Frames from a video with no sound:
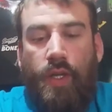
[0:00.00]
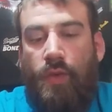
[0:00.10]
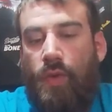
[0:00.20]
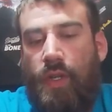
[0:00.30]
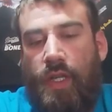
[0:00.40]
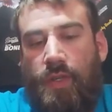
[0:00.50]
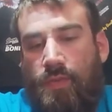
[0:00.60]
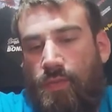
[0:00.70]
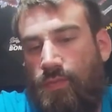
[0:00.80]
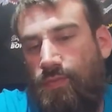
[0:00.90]
When it
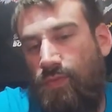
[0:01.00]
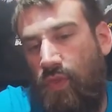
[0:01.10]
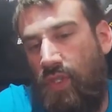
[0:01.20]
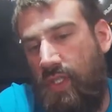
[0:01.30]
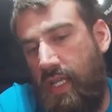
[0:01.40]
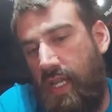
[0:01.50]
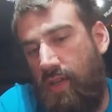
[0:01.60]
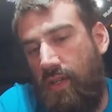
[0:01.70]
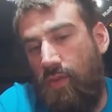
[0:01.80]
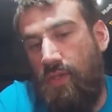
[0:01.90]
went
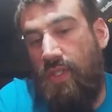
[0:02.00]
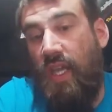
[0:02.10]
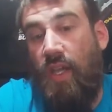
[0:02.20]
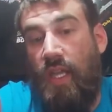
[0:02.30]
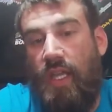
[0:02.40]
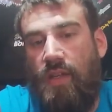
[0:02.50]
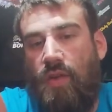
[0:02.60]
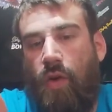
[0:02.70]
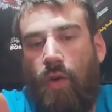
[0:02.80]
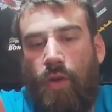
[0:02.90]
down, it was like hitting
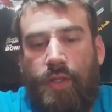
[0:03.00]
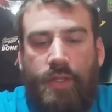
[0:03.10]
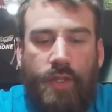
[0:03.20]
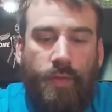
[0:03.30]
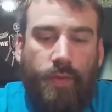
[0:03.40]
hard into the